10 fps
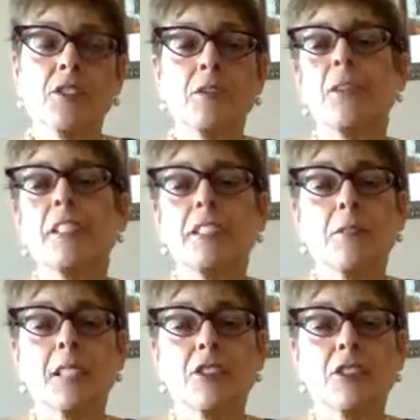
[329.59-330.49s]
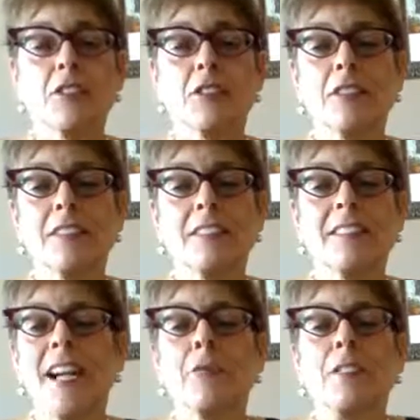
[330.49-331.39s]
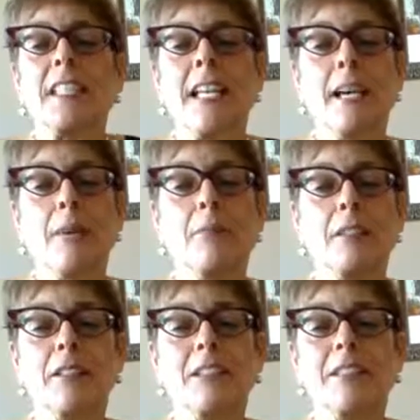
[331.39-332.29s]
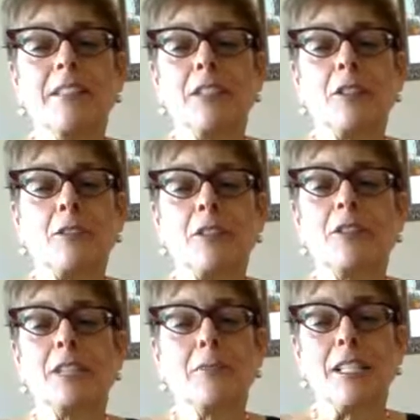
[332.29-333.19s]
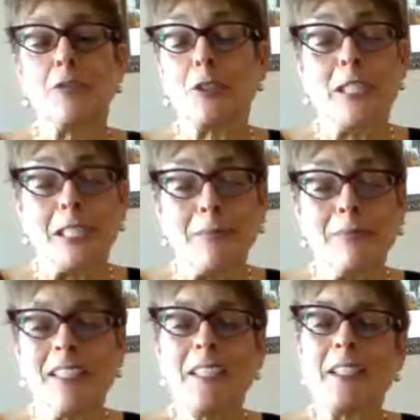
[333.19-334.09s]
she wanted to make sure that I was happy and, living my dream.